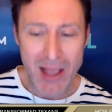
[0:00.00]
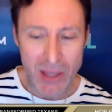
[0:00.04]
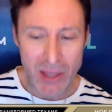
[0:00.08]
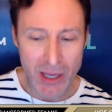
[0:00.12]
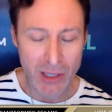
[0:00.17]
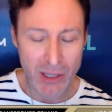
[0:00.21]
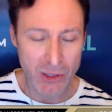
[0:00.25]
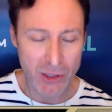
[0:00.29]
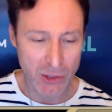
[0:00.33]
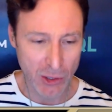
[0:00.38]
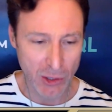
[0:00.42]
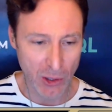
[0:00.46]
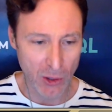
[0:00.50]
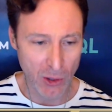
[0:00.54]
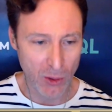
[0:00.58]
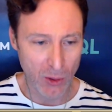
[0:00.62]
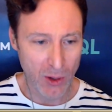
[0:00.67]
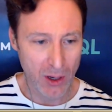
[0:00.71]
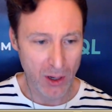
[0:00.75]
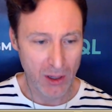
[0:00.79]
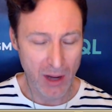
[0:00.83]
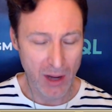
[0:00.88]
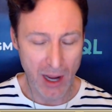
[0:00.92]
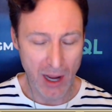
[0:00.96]
think so.
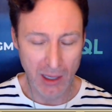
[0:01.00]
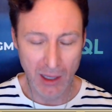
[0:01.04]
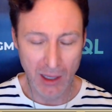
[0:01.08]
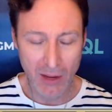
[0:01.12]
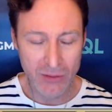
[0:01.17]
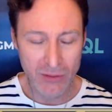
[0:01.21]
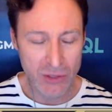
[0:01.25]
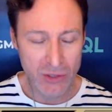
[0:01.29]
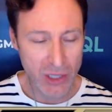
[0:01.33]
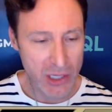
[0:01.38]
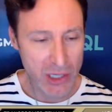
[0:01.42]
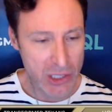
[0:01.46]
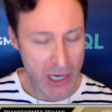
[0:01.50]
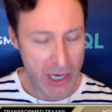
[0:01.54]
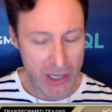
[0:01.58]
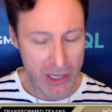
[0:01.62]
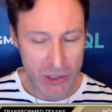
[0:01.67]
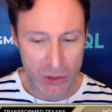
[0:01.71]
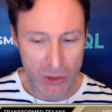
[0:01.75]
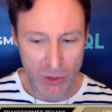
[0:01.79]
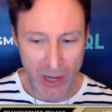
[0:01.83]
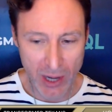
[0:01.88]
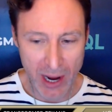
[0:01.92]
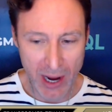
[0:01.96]
I love C.J.
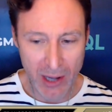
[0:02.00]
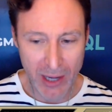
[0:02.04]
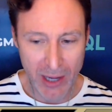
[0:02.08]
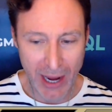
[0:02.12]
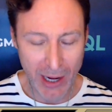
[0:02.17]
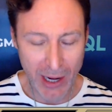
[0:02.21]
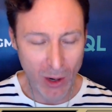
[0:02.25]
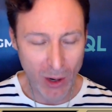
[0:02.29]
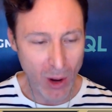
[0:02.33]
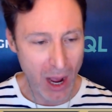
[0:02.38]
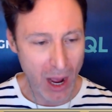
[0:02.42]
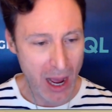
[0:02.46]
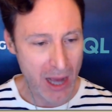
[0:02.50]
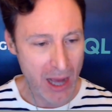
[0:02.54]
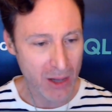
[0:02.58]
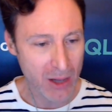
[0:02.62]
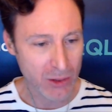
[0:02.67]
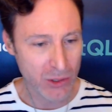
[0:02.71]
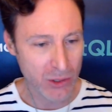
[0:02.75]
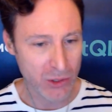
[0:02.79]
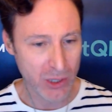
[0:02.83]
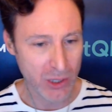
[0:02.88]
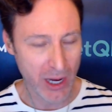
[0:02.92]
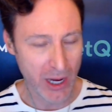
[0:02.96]
Stroud at Ohio
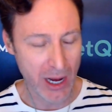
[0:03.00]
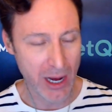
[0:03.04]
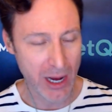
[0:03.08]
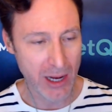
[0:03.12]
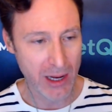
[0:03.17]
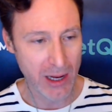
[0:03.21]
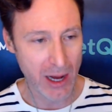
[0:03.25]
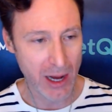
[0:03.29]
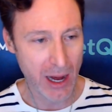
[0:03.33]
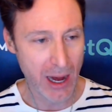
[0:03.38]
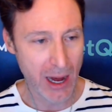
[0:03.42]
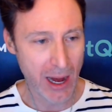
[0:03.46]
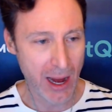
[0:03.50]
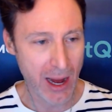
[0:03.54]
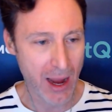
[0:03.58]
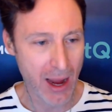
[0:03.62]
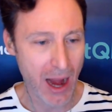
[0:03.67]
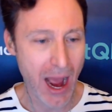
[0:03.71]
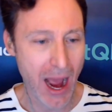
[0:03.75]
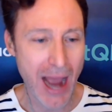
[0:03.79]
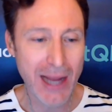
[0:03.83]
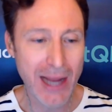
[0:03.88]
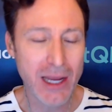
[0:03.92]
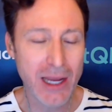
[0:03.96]
State, and
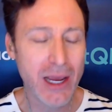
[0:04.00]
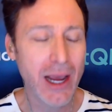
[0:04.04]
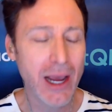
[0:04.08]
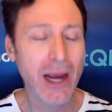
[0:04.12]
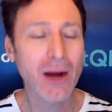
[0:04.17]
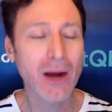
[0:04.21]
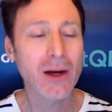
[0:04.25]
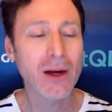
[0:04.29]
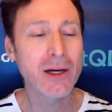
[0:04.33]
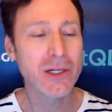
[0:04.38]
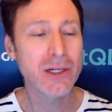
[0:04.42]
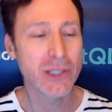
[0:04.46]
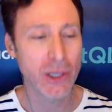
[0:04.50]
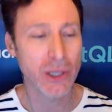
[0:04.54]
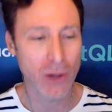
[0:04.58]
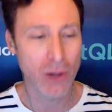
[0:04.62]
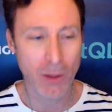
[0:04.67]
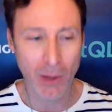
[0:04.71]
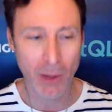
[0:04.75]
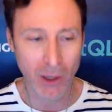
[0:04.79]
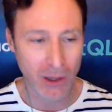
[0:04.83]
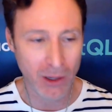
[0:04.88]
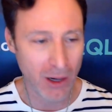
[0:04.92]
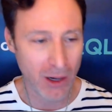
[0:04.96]
I guarantee you, I'm
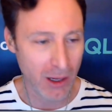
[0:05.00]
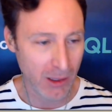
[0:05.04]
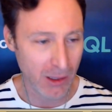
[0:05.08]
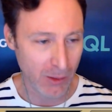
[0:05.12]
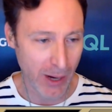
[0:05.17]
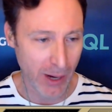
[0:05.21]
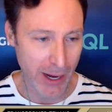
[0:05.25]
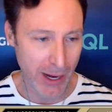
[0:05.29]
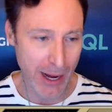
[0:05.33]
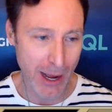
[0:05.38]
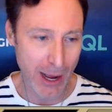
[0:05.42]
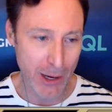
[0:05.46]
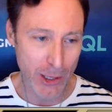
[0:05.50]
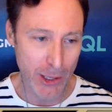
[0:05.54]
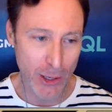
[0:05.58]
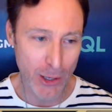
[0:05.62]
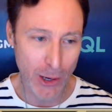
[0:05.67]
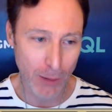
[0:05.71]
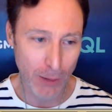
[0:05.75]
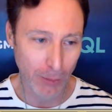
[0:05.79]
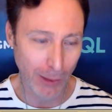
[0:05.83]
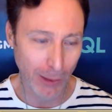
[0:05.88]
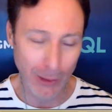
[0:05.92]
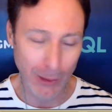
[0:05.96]
going to call it right now. You know how
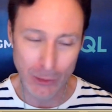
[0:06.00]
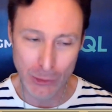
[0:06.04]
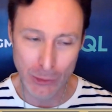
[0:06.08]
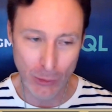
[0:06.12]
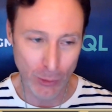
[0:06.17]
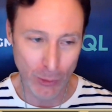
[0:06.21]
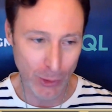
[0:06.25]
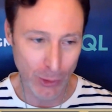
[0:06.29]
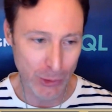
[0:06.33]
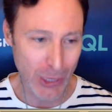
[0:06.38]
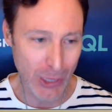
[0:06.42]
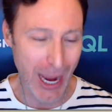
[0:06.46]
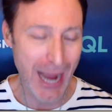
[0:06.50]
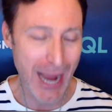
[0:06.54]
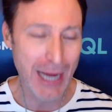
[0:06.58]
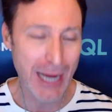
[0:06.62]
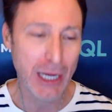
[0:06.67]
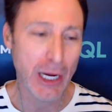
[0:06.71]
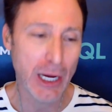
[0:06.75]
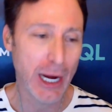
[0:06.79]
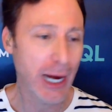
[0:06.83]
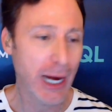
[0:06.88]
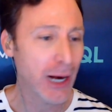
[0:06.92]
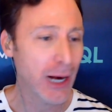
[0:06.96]
players do this. I
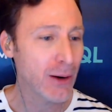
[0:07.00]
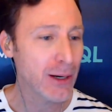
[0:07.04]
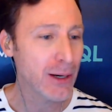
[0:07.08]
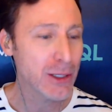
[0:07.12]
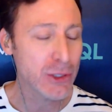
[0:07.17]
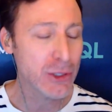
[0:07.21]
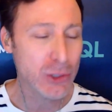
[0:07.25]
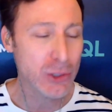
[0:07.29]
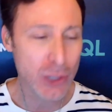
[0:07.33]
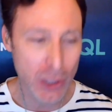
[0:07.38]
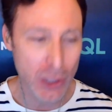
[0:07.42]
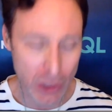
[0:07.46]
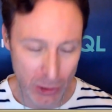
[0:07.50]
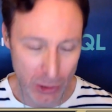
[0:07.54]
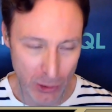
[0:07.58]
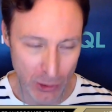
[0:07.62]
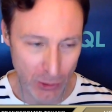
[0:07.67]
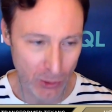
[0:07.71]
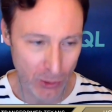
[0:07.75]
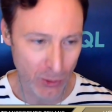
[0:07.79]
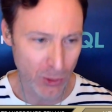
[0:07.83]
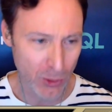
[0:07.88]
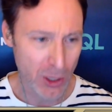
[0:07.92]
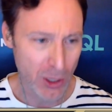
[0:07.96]
guarantee
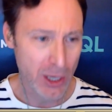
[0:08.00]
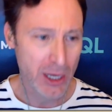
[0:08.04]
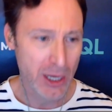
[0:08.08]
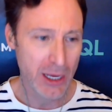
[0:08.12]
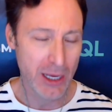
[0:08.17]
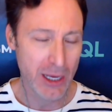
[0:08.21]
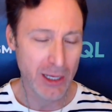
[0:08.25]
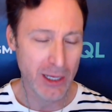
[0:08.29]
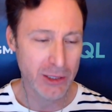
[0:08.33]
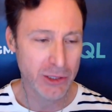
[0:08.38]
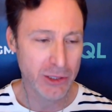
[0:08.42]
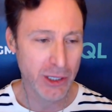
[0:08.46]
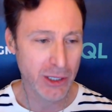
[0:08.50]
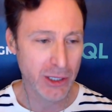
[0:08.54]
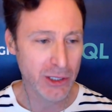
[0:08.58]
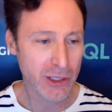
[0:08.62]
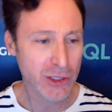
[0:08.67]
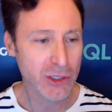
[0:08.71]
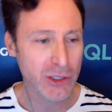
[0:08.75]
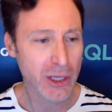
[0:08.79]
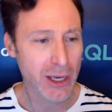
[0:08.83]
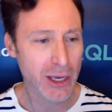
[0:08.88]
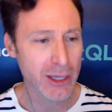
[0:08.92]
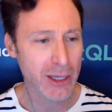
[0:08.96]
you he's going to
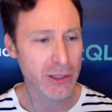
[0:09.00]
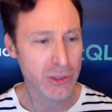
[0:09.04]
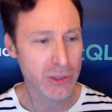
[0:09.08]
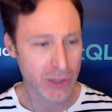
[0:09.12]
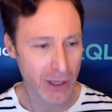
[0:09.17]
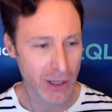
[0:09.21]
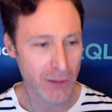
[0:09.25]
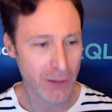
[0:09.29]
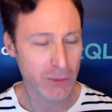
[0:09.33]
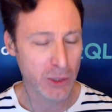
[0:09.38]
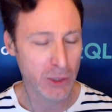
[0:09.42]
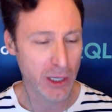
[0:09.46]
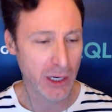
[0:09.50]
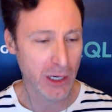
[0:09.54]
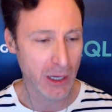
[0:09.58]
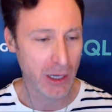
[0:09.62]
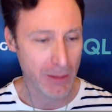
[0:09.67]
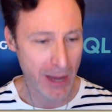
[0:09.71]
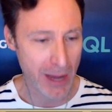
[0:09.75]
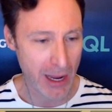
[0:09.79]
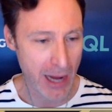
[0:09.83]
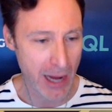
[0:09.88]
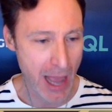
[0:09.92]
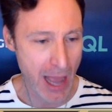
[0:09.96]
say something
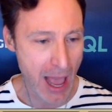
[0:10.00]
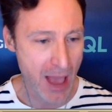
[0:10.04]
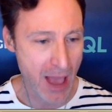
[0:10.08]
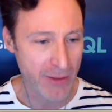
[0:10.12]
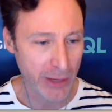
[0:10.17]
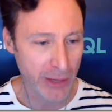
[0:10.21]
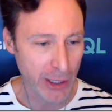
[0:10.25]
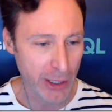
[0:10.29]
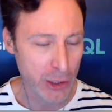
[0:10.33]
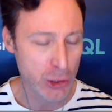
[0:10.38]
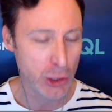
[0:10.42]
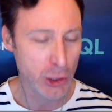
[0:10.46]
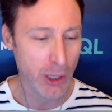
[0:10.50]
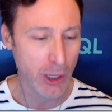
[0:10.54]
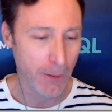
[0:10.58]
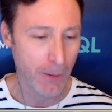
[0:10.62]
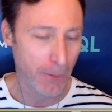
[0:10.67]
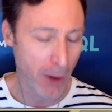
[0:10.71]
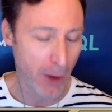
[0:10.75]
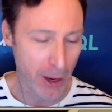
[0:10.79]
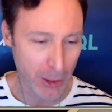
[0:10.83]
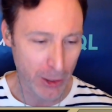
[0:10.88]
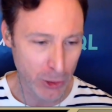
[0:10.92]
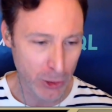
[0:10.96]
about having a chip
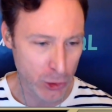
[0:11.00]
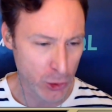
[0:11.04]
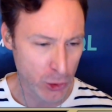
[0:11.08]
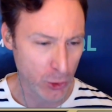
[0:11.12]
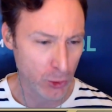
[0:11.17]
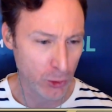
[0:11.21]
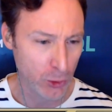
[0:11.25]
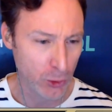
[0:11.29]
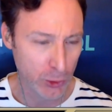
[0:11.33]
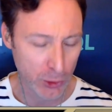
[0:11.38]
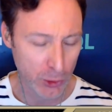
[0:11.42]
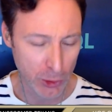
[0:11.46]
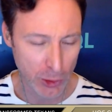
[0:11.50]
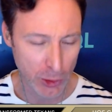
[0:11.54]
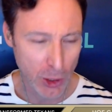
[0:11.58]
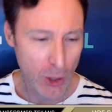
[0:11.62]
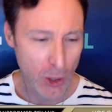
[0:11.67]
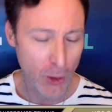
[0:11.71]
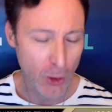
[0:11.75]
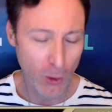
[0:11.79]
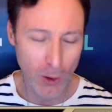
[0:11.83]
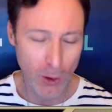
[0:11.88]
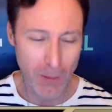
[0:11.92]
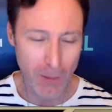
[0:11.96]
on his shoulder
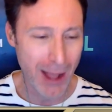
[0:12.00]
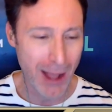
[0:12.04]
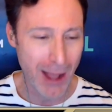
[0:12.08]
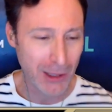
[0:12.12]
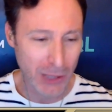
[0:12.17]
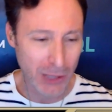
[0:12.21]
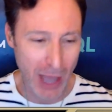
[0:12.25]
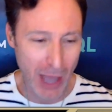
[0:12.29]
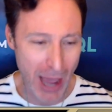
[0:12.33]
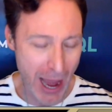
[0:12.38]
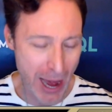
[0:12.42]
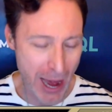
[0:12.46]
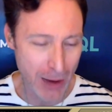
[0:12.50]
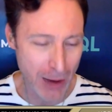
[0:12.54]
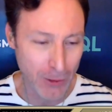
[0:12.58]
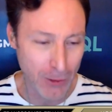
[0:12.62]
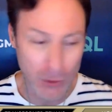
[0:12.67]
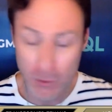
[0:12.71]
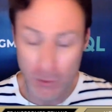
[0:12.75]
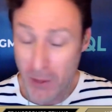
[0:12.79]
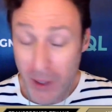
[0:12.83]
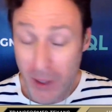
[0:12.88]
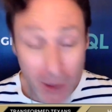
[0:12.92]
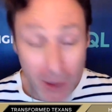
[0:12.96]
or about the haters,
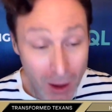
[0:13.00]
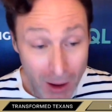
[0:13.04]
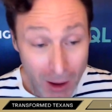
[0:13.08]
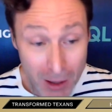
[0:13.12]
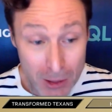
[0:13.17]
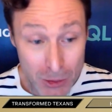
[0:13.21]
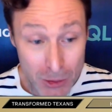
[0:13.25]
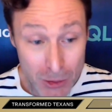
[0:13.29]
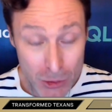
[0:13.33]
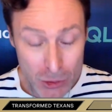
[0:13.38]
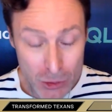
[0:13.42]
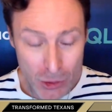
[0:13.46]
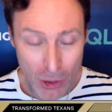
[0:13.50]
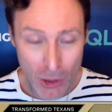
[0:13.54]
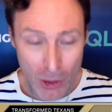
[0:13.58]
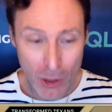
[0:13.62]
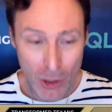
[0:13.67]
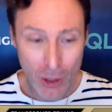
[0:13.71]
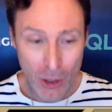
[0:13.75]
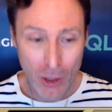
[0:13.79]
because